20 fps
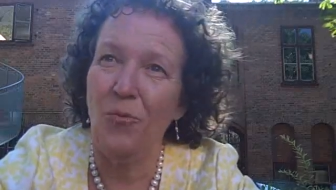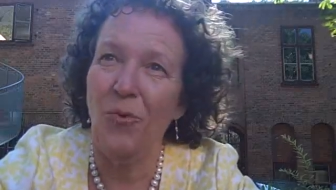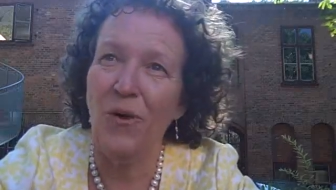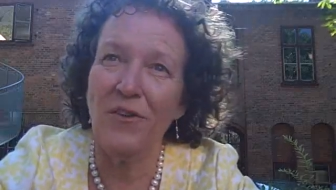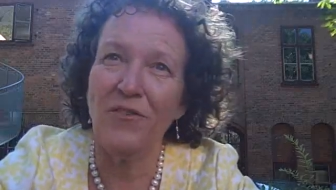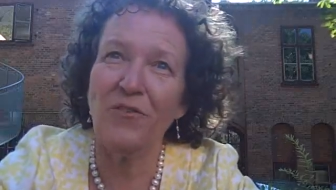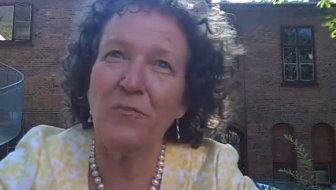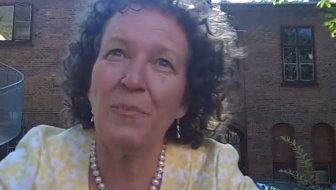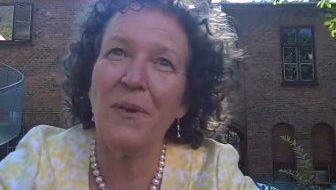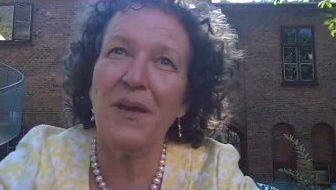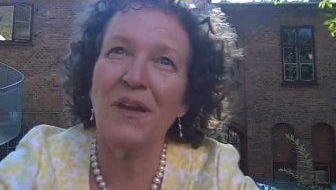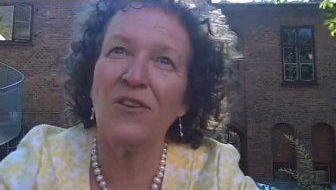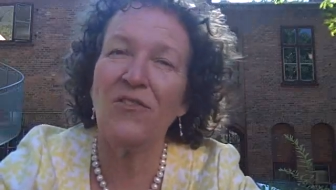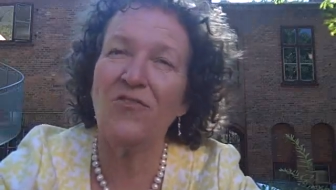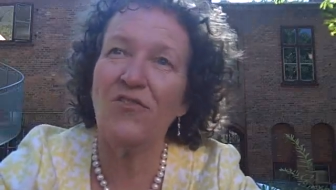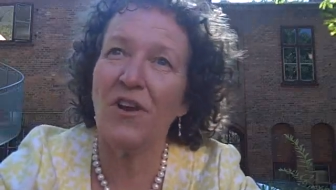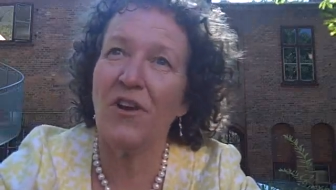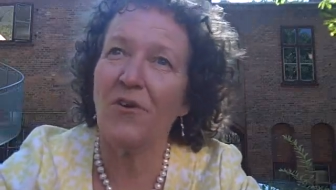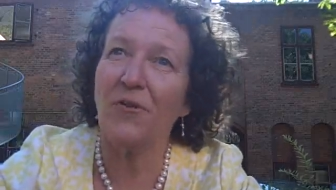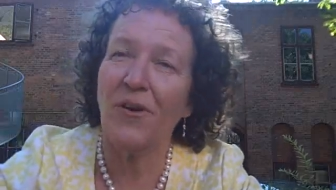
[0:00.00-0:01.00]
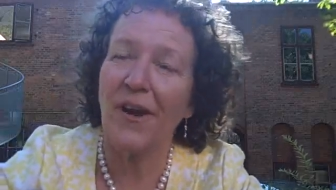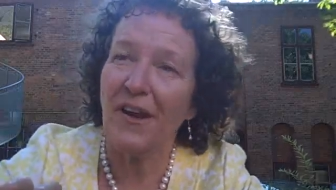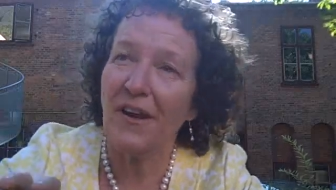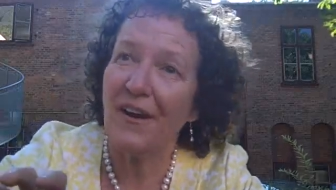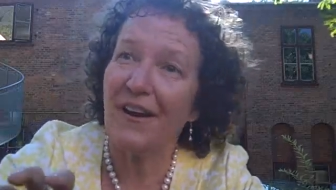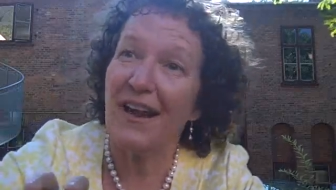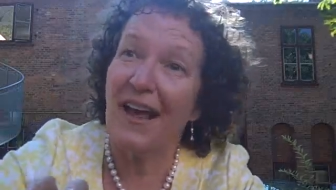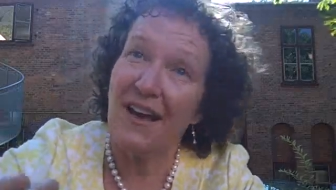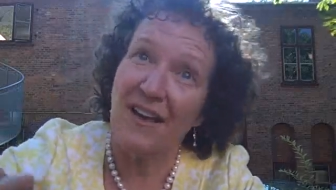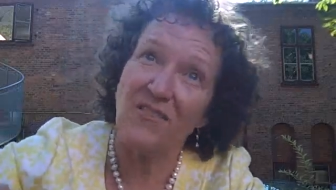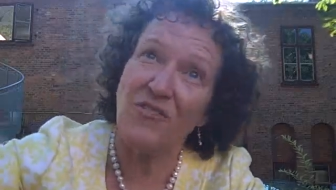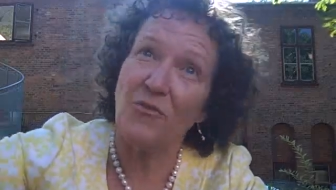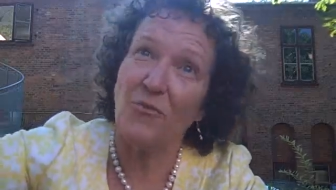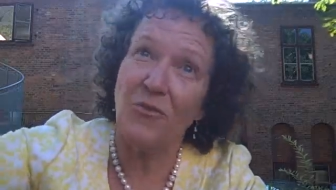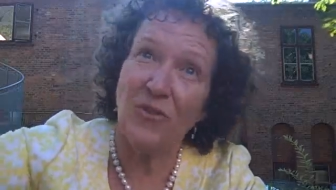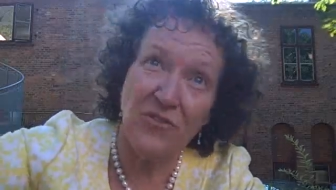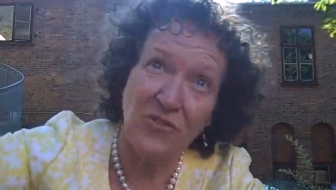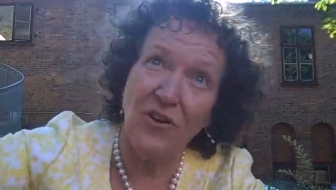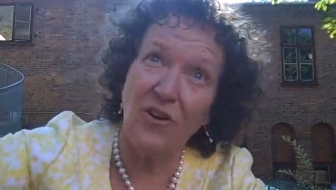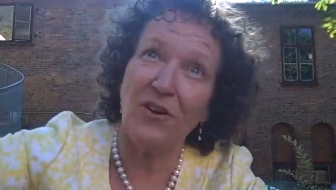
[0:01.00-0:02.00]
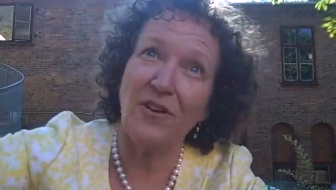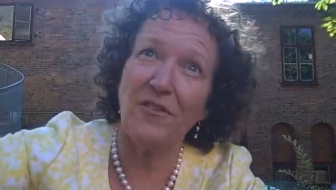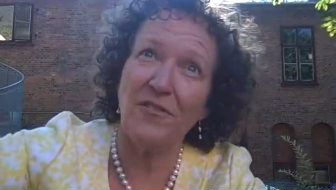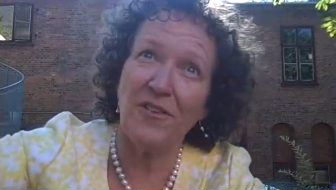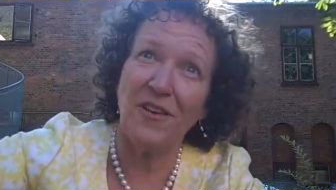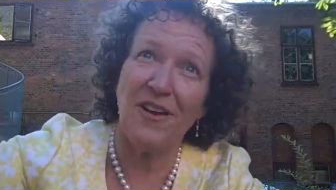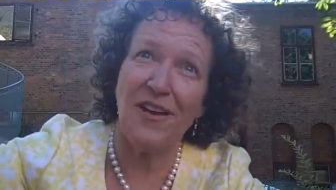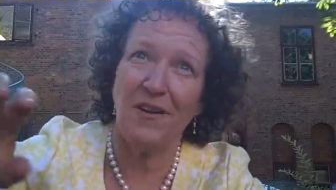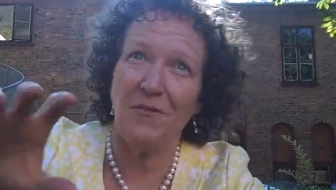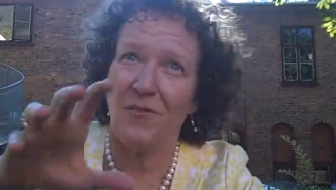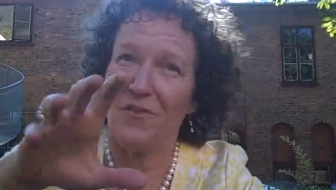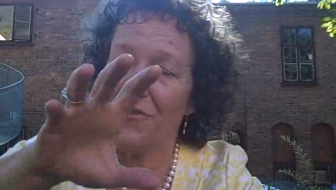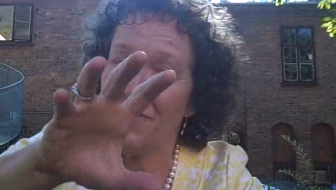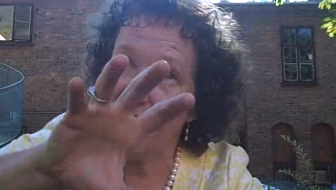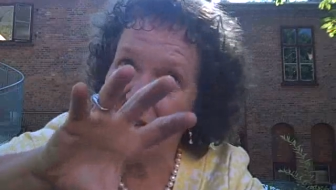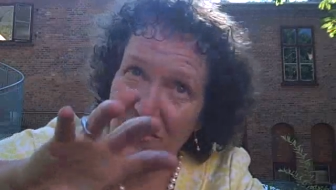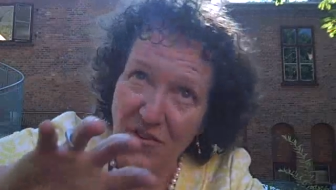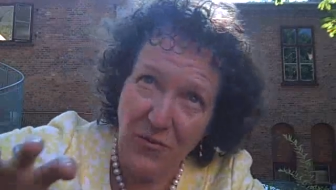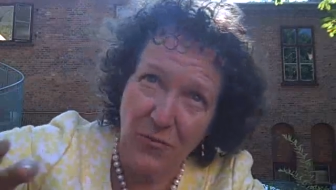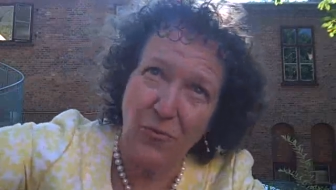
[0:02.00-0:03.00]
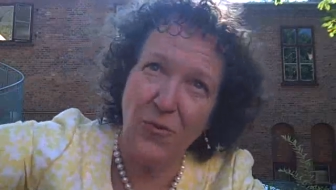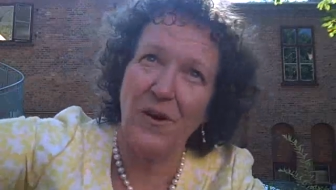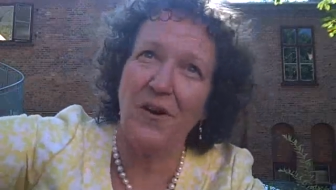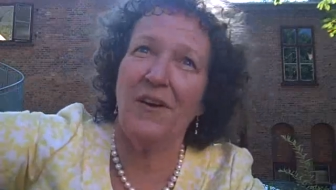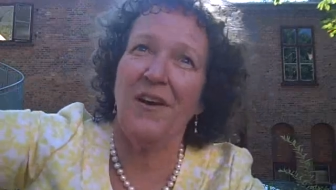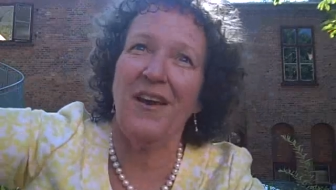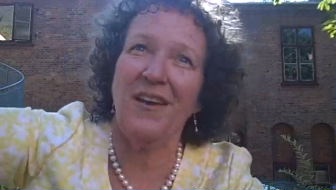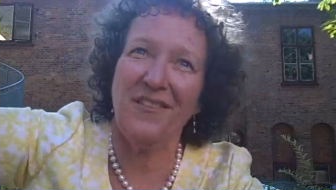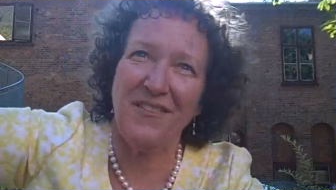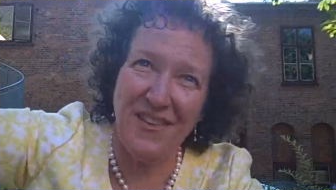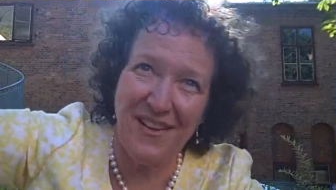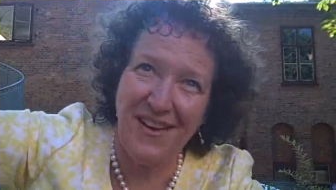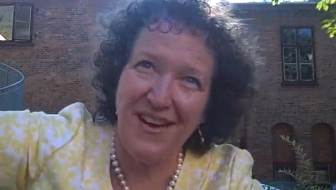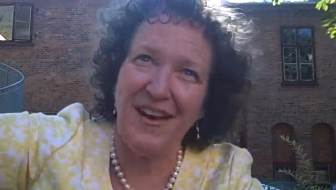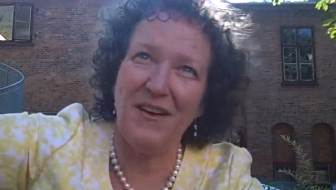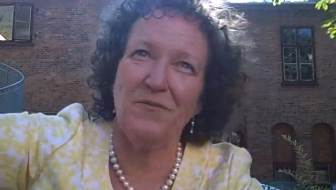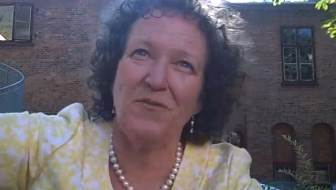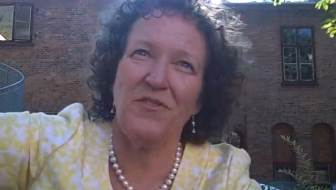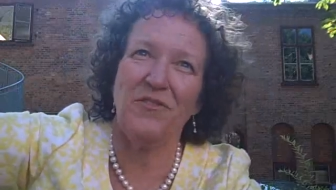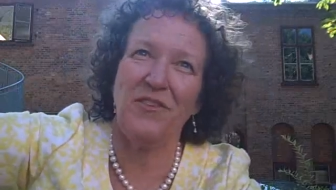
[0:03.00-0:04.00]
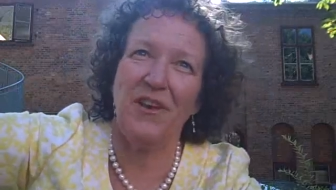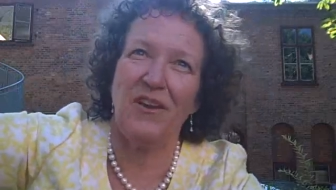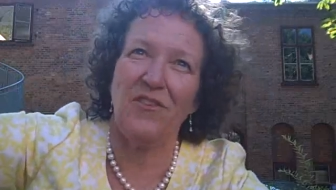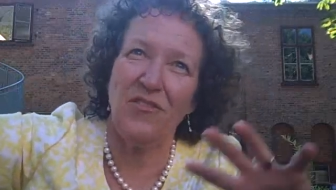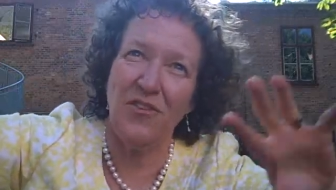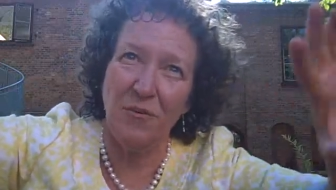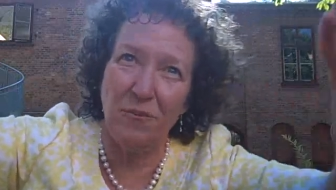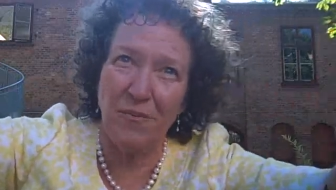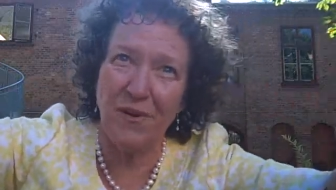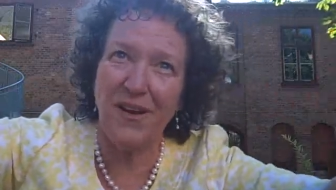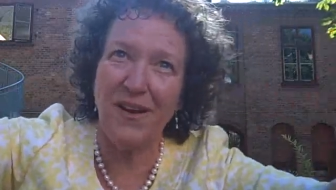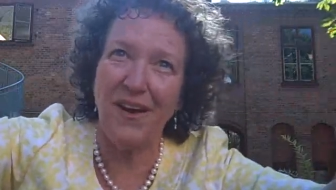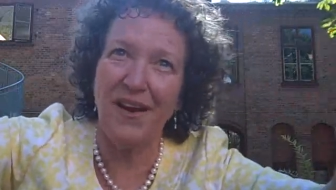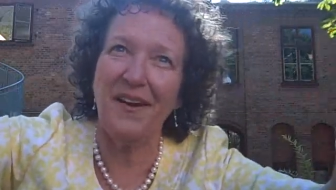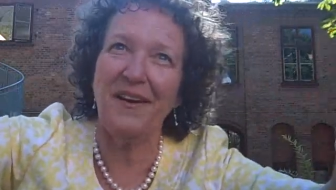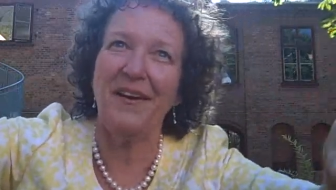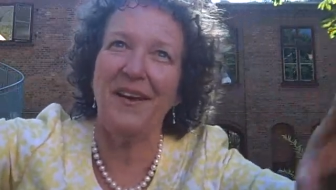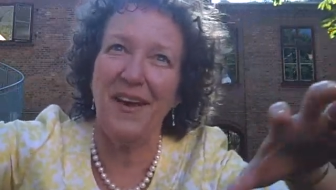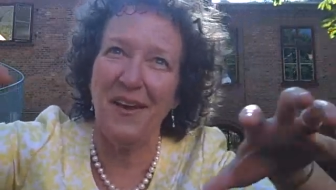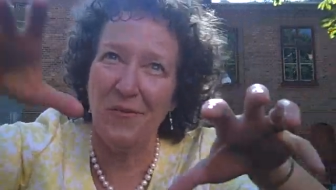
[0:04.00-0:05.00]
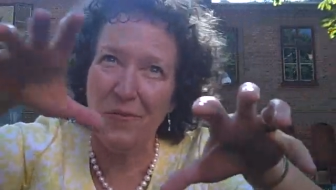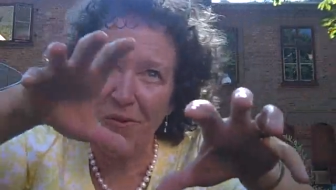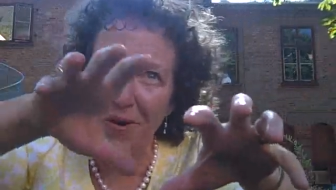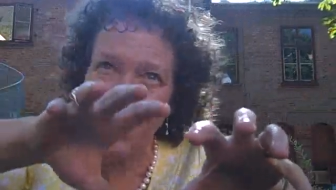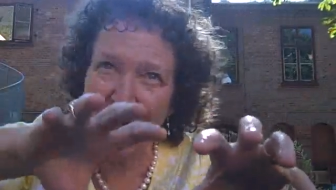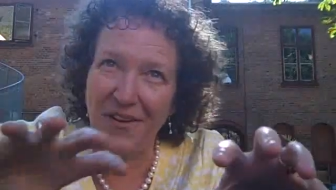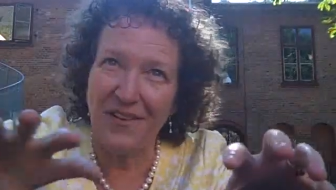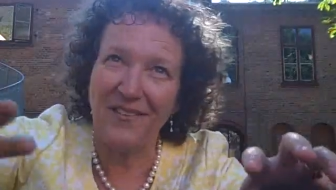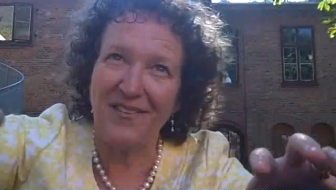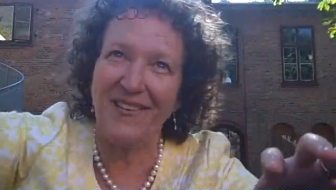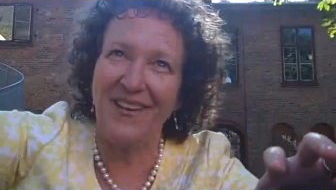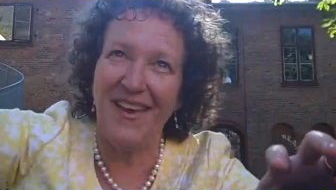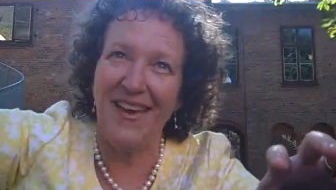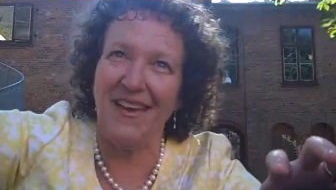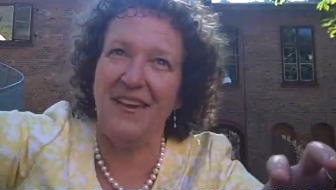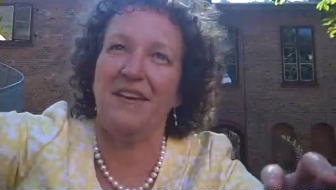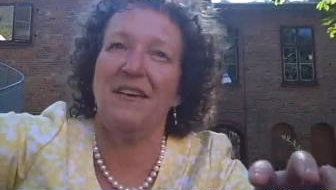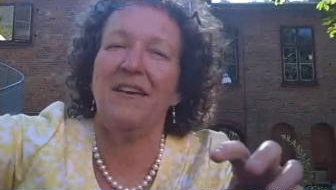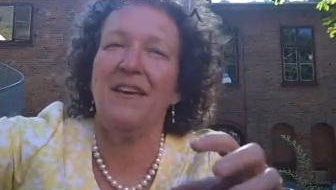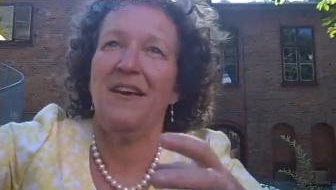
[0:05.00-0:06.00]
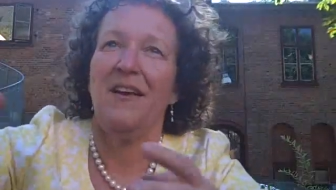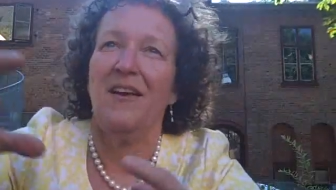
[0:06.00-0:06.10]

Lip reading: What's being generated as a result of the conversation? Where has the conversation begun and where it's led?